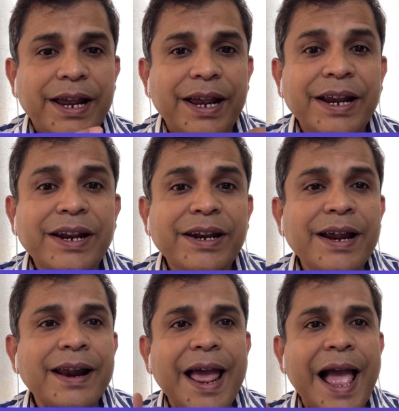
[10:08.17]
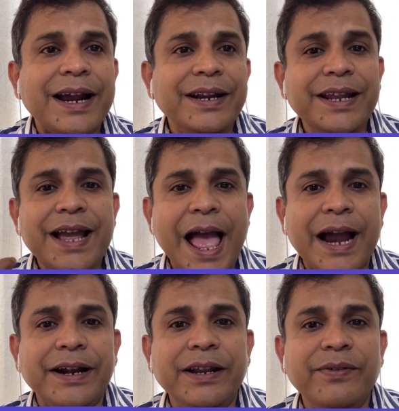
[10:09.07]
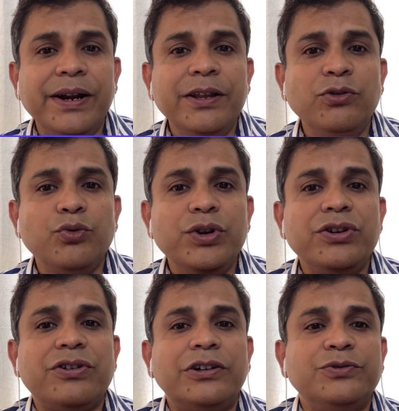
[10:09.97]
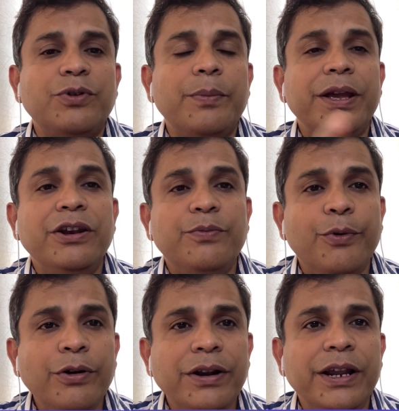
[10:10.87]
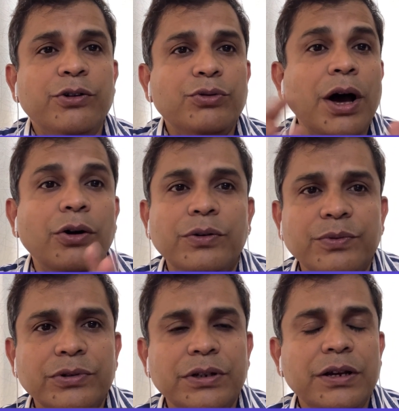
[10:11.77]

interacting activities which transform input into the output.